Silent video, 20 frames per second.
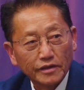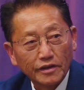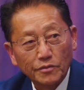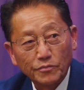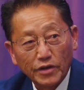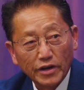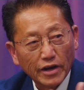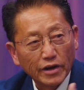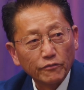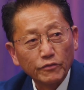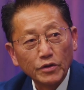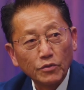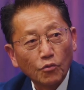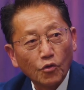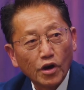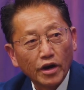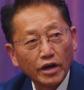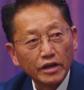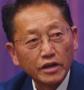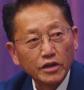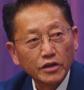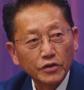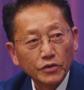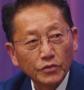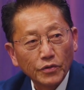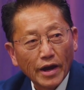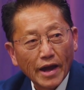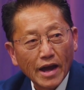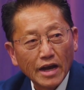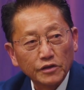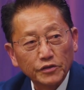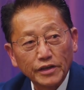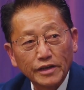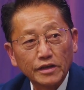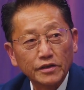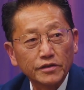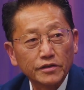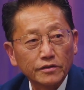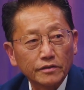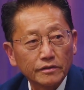I mean, everyone who has
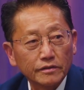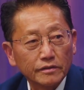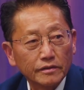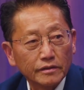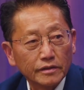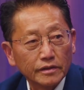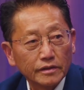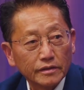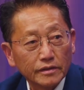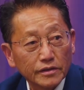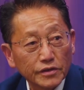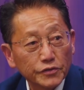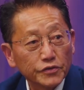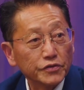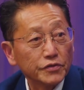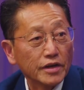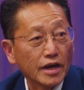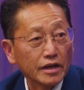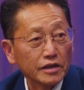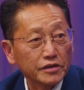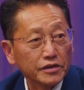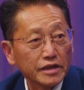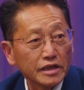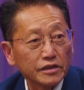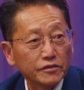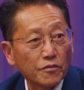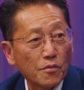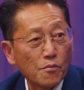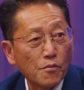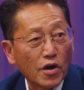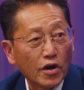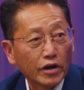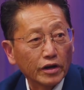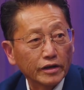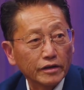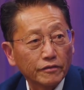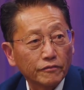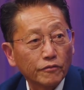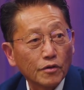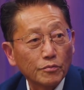entered this United States of
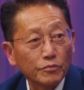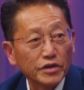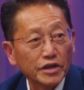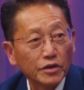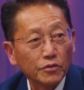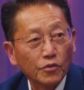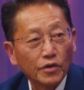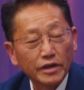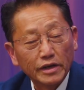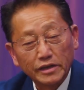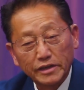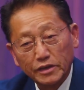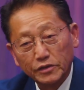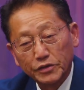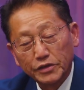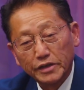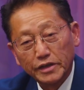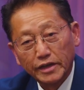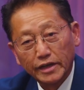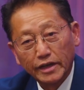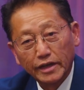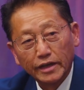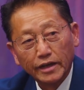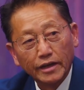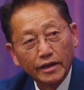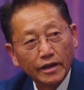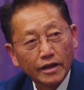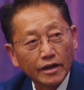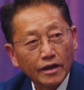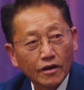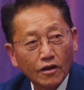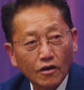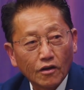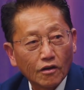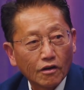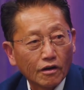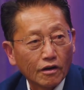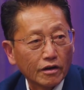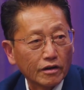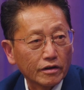America from day one until today
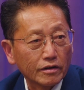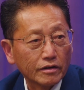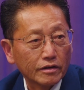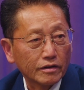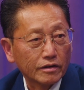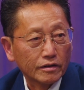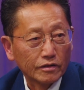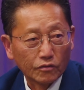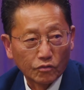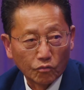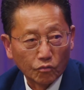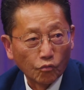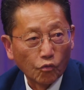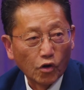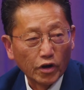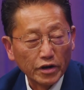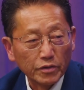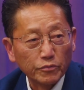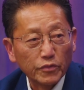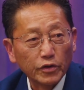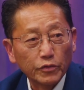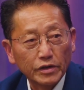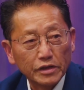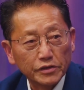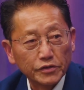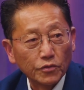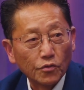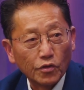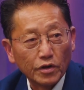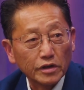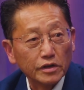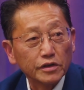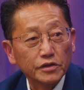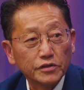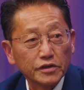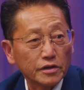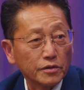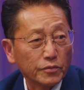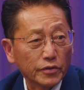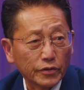are or were immigrants or
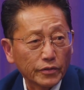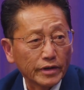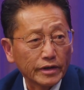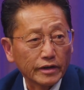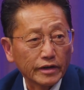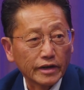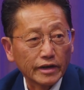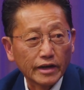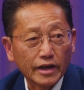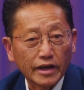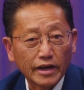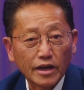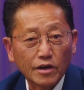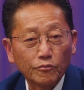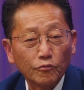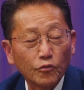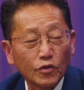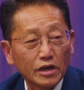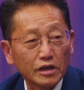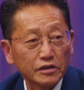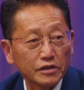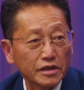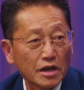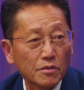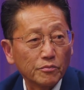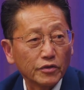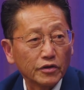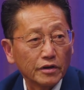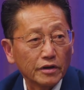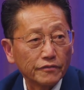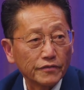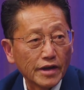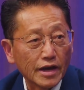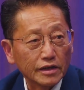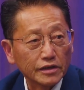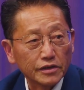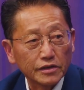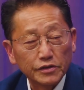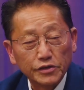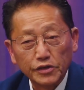is an immigrant, and I am one example of
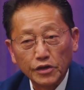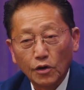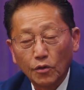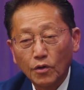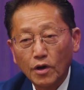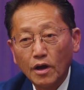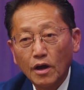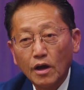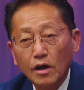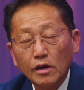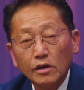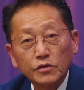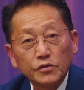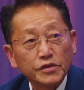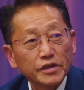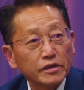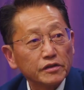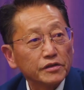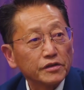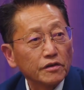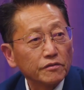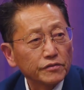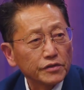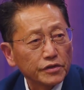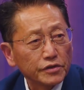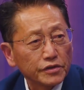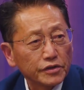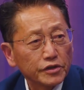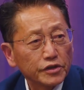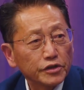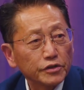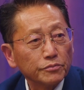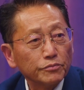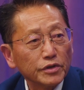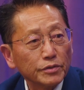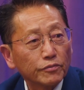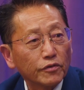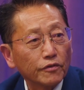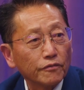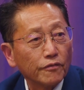that. And so city services should
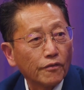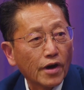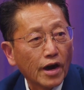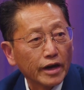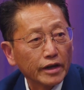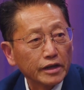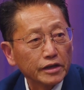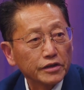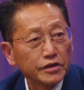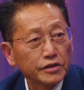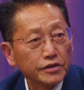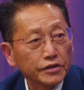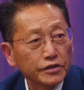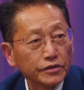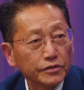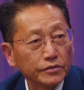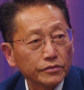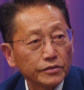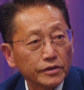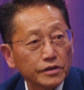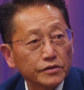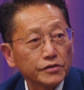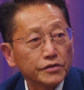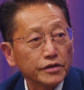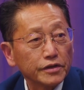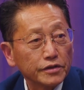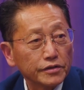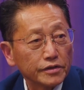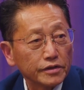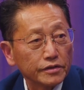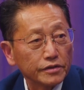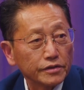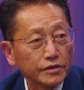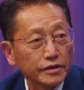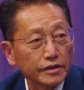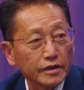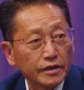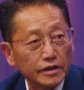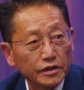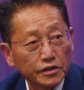be provided to its
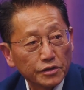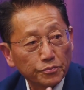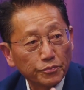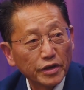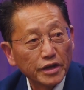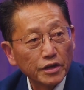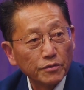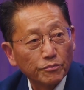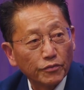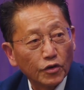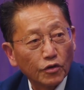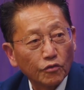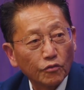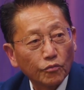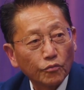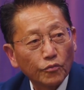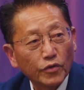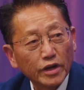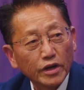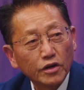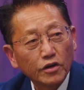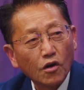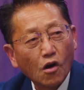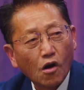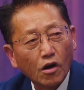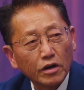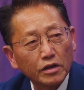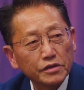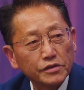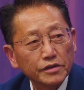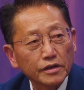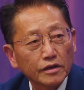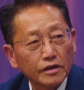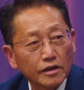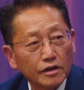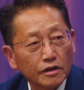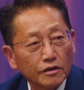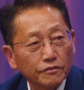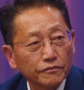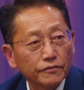citizens and its people regardless
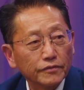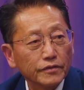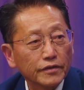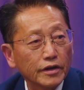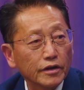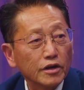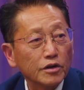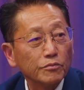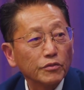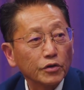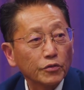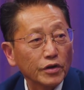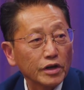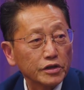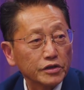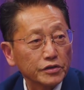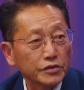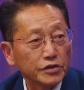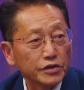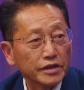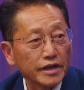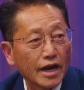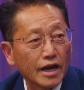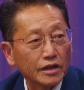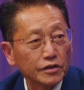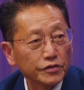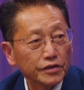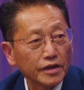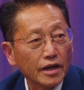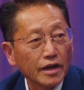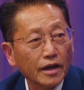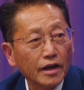of their immigration status.